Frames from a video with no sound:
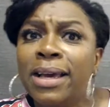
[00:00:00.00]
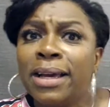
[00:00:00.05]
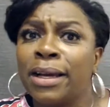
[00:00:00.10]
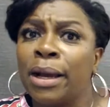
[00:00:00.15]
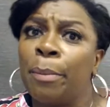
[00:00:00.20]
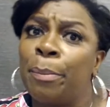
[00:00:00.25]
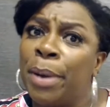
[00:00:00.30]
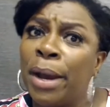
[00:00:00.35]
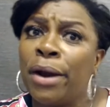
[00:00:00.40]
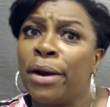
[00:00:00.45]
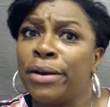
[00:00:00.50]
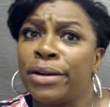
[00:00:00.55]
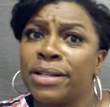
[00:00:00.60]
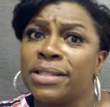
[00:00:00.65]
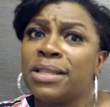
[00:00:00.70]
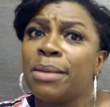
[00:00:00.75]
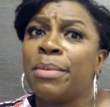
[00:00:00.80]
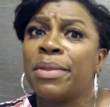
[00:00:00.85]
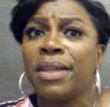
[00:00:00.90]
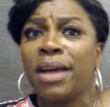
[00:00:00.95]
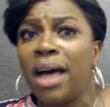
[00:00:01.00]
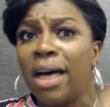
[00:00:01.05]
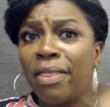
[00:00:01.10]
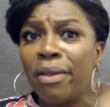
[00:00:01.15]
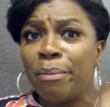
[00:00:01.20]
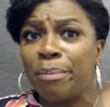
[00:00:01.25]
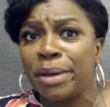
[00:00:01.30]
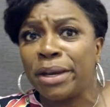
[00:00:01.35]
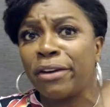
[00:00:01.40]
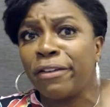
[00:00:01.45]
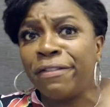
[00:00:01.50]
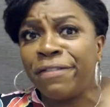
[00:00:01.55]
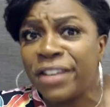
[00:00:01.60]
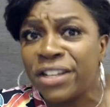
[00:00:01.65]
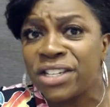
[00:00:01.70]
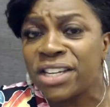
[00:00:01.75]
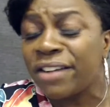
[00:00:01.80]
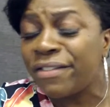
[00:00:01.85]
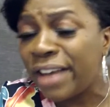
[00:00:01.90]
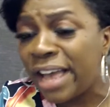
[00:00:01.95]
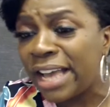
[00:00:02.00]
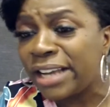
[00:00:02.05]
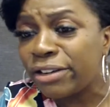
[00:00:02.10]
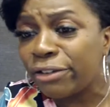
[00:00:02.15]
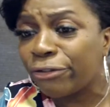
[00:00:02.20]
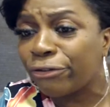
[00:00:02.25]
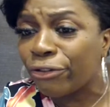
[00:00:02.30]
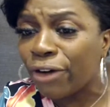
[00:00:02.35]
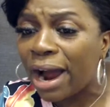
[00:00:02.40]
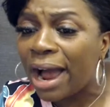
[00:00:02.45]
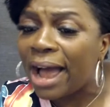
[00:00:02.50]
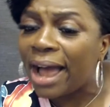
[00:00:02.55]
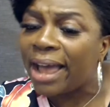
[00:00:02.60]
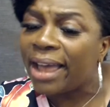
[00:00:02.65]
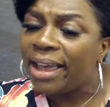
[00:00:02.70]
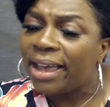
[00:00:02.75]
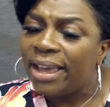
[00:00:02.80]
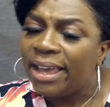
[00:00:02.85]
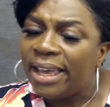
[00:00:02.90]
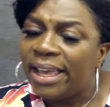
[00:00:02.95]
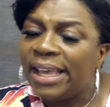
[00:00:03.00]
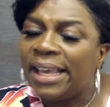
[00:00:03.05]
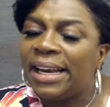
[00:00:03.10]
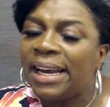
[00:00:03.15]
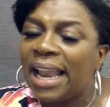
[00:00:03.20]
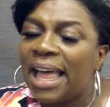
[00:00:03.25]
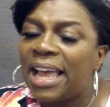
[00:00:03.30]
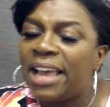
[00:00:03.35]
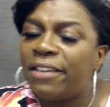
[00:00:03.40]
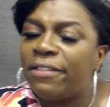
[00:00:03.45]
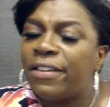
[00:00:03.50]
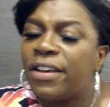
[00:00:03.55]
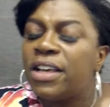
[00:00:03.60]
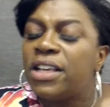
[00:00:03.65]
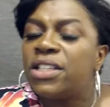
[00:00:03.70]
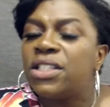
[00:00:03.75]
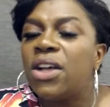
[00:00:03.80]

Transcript: compared to some of the other bigger fish I've had to fry in life.